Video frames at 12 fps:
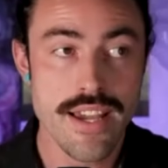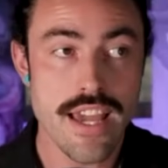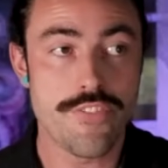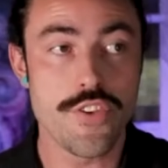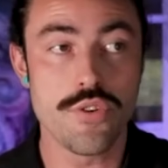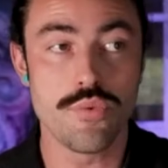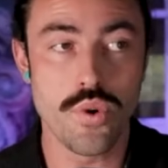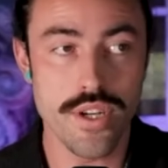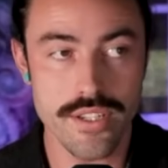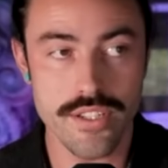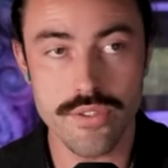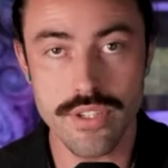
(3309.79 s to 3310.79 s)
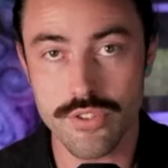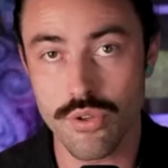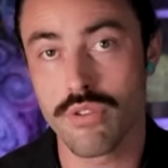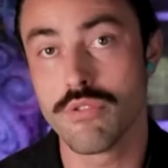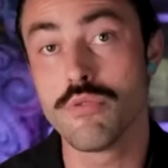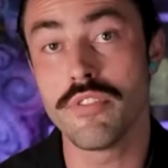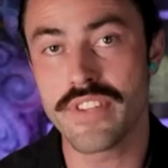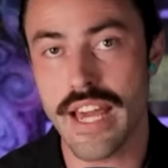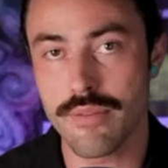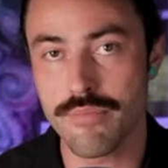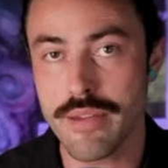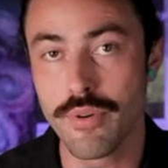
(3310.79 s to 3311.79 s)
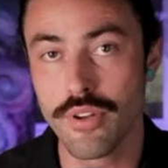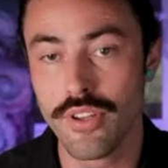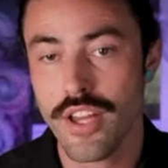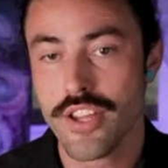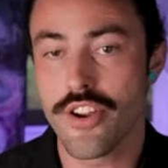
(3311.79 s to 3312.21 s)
If you wouldn't do it to a room of 10 people,